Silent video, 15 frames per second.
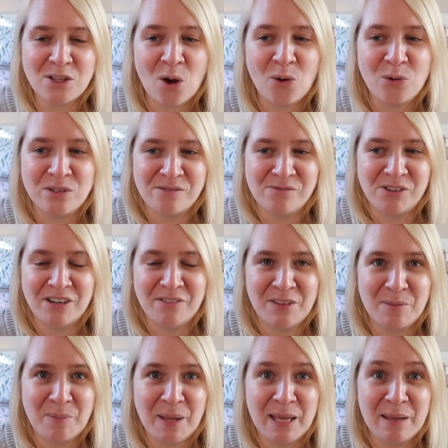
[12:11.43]
souls in front of
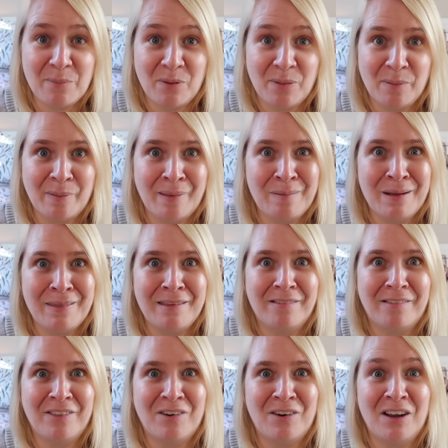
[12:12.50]
other people that when they're
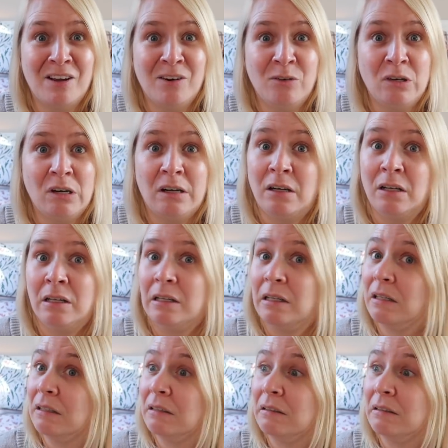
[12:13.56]
on their own, you're like,